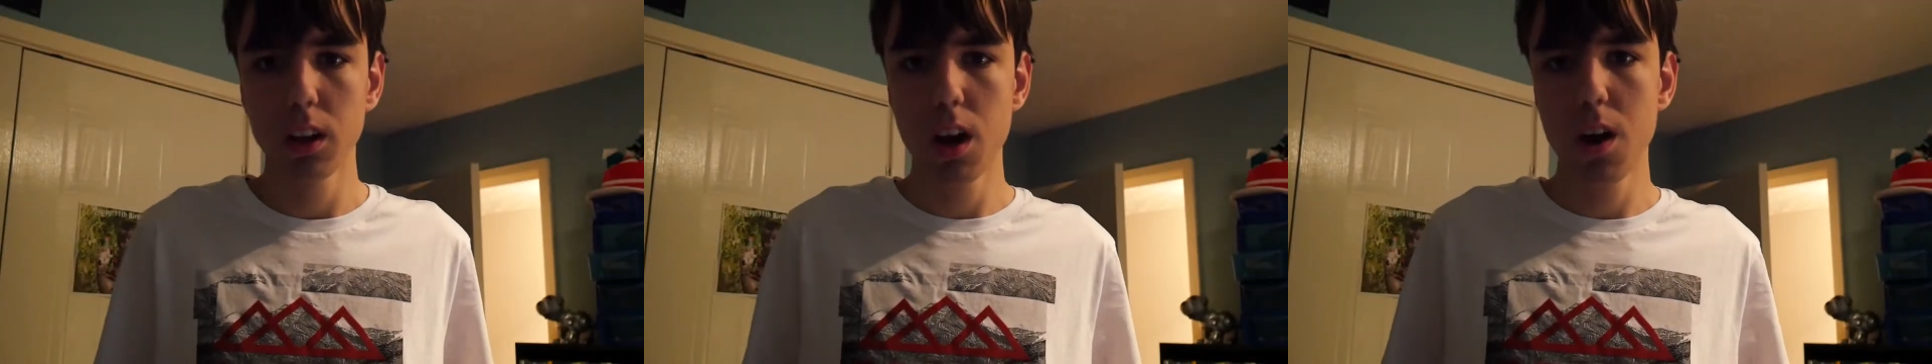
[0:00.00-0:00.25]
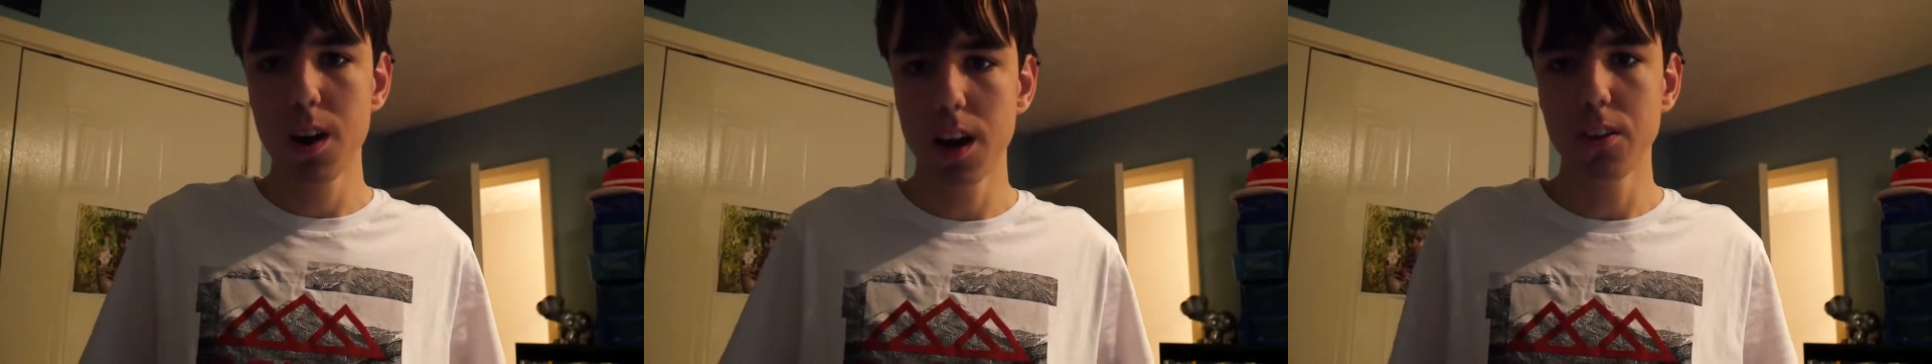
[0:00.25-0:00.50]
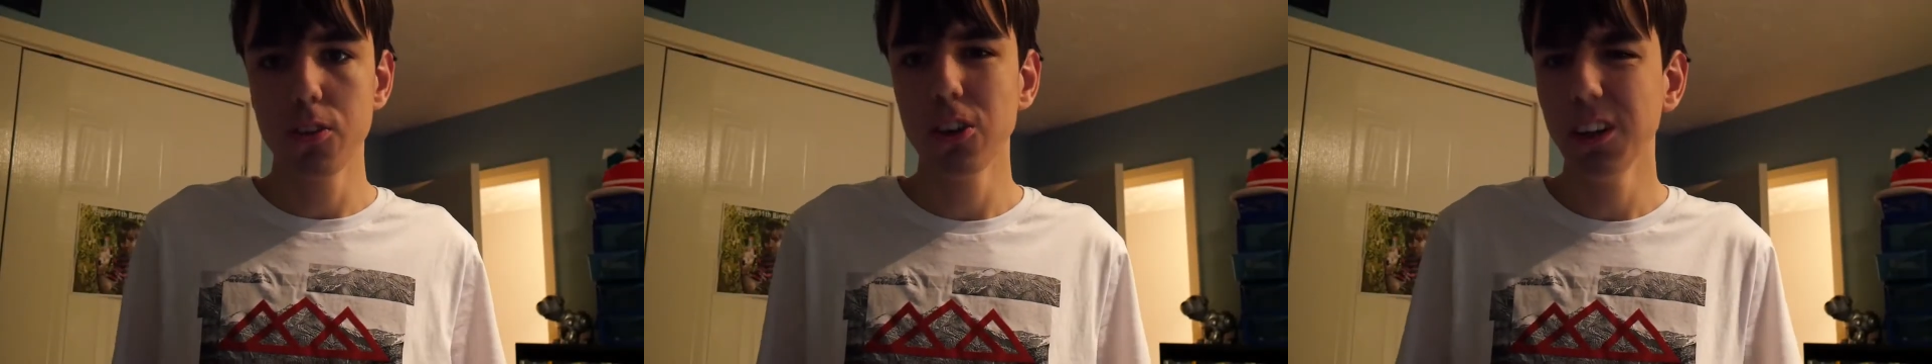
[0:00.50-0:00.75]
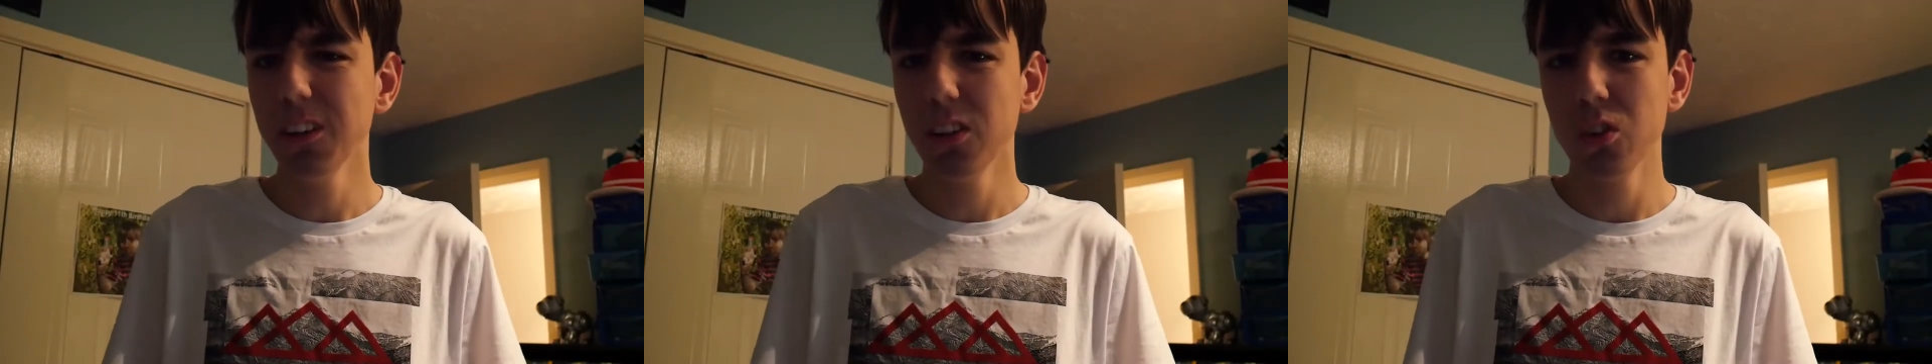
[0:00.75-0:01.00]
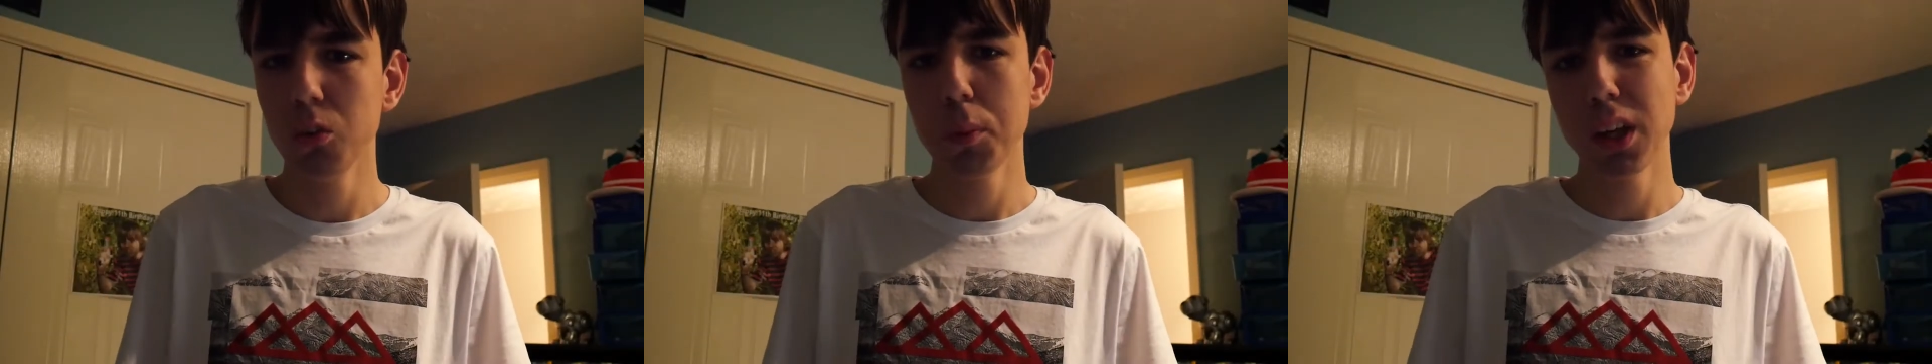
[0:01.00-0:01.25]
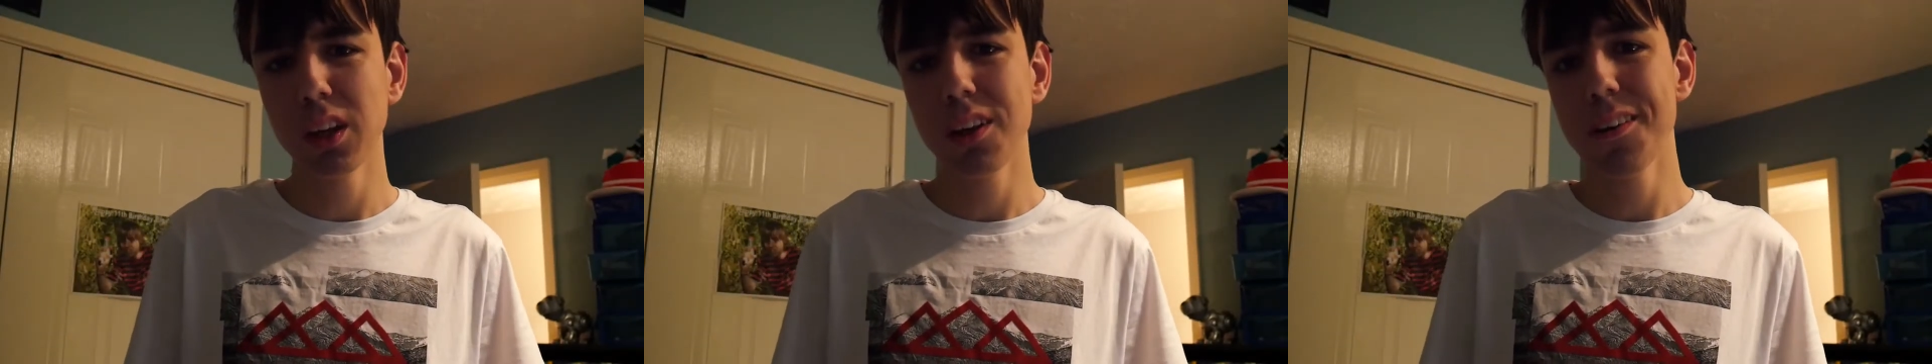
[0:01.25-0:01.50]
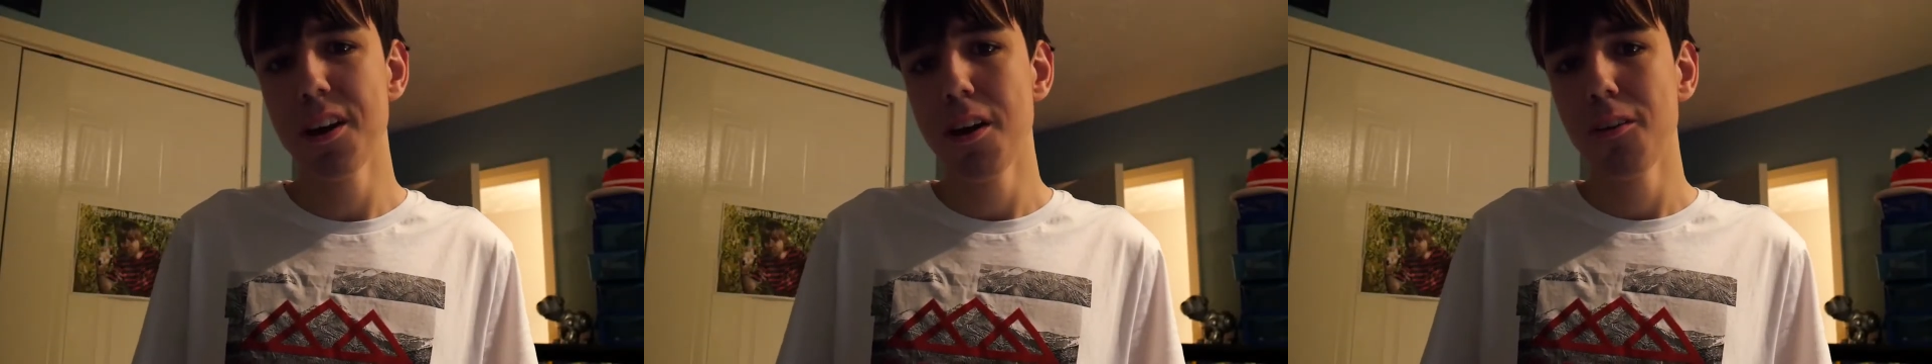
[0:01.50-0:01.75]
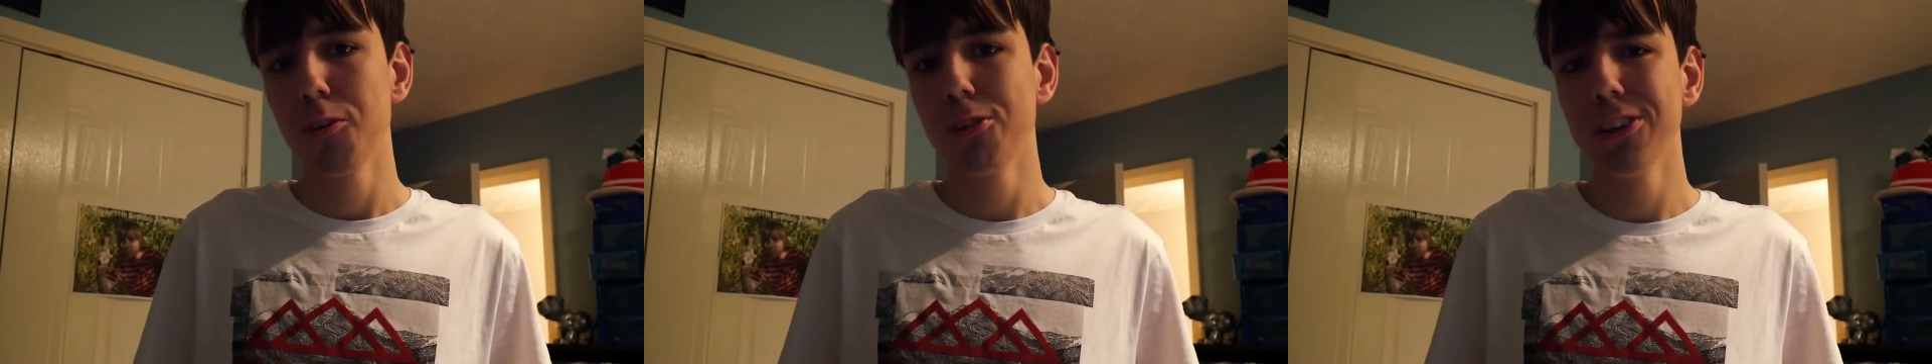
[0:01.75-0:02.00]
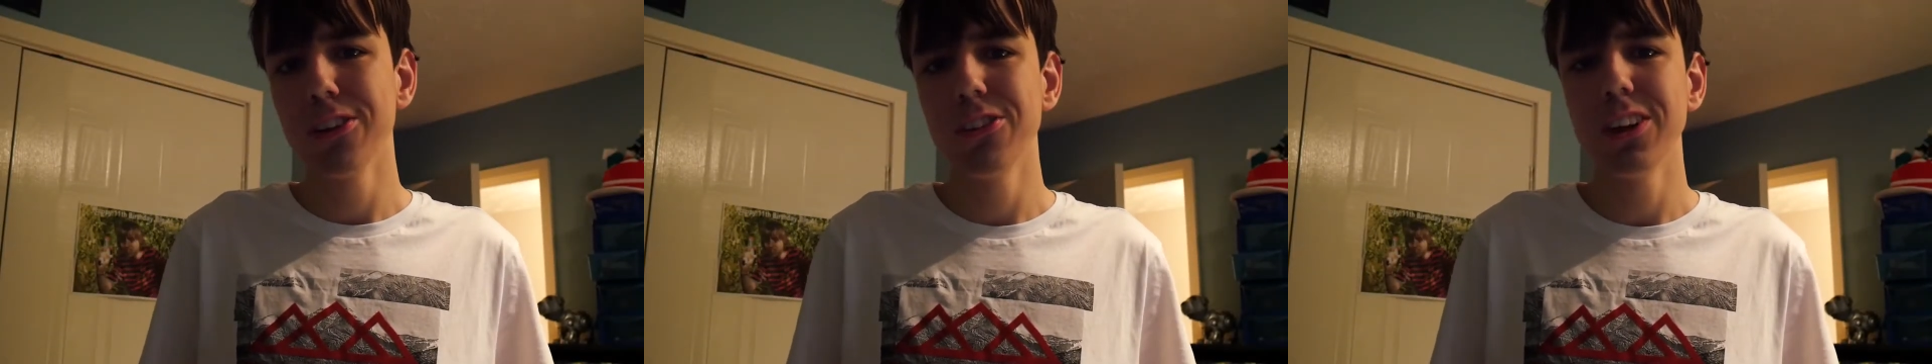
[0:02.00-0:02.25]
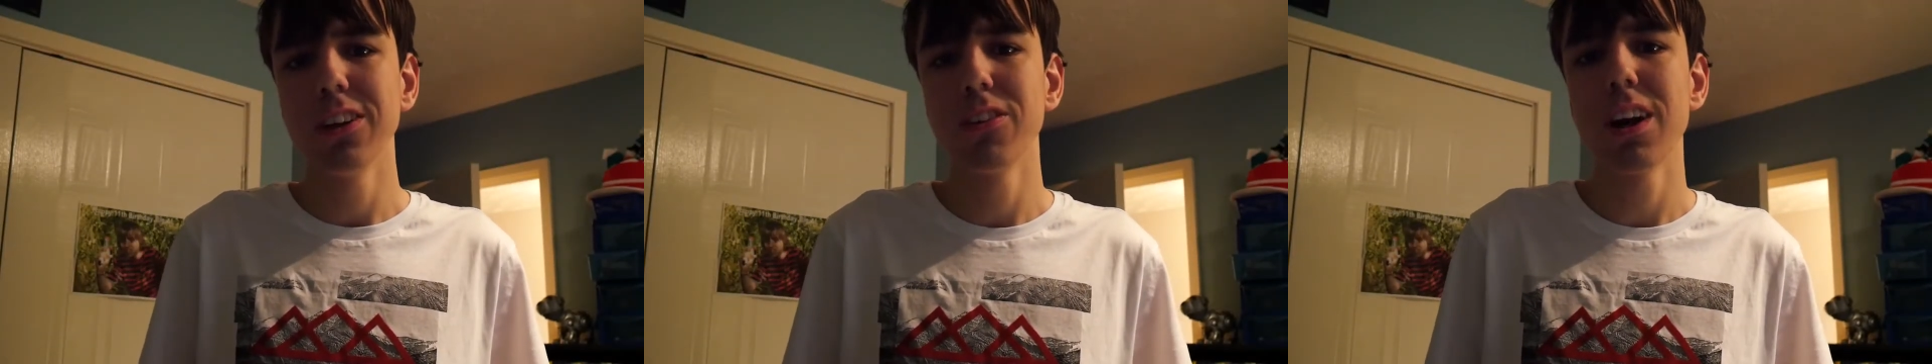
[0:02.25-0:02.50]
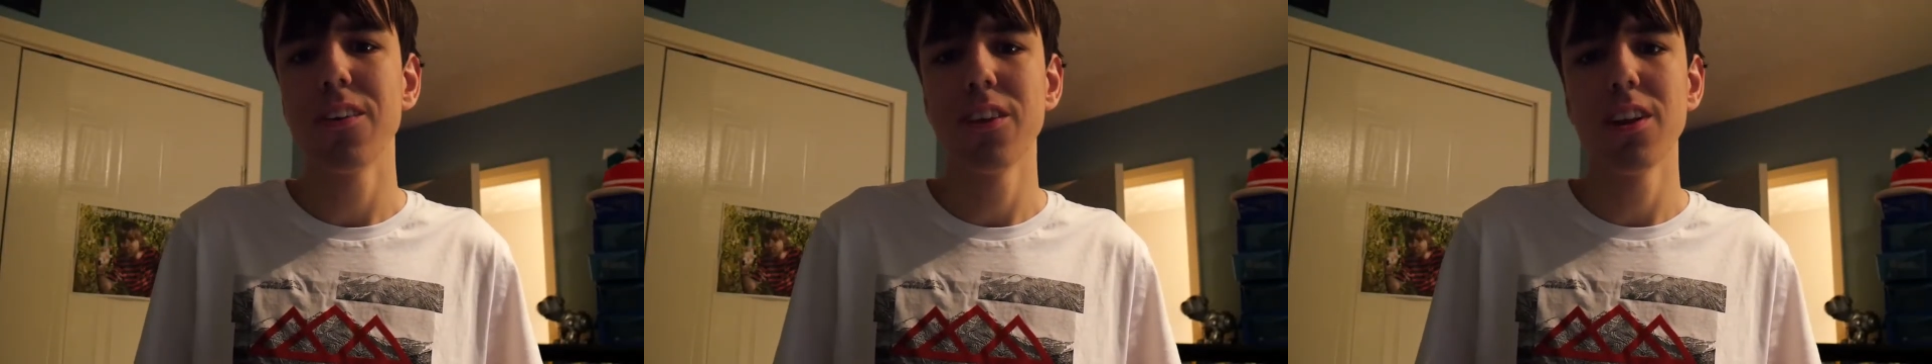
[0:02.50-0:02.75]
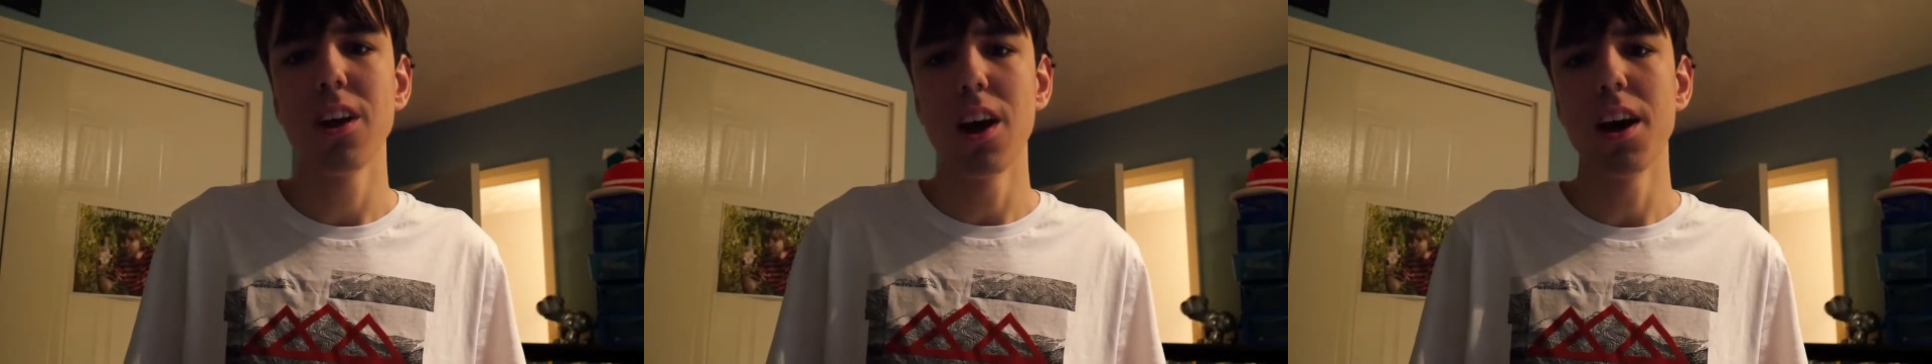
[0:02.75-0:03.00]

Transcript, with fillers: Alright, seeing this has been go floating around a lot,